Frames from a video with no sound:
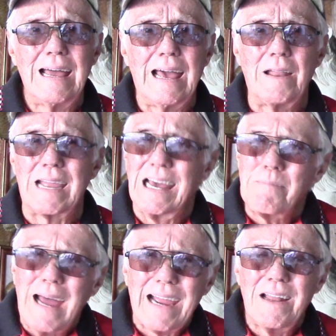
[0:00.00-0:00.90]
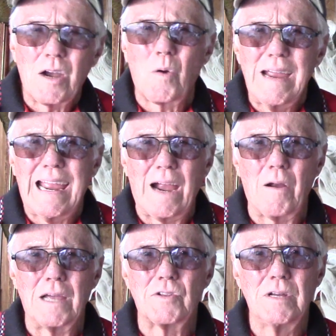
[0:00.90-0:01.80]
And to get back in the creek
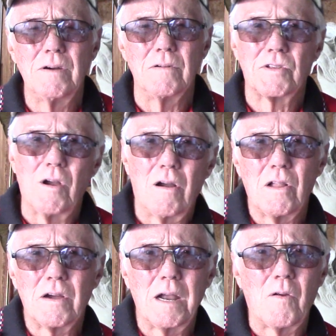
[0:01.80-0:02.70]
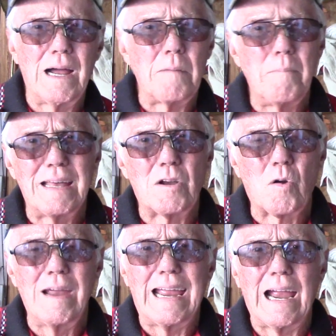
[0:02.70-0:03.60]
areas too and start looking around
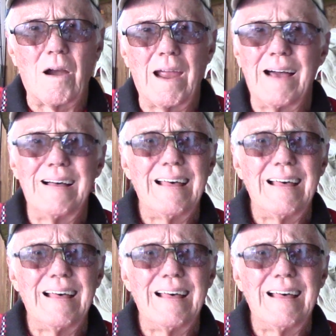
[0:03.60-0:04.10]
mid-creek area,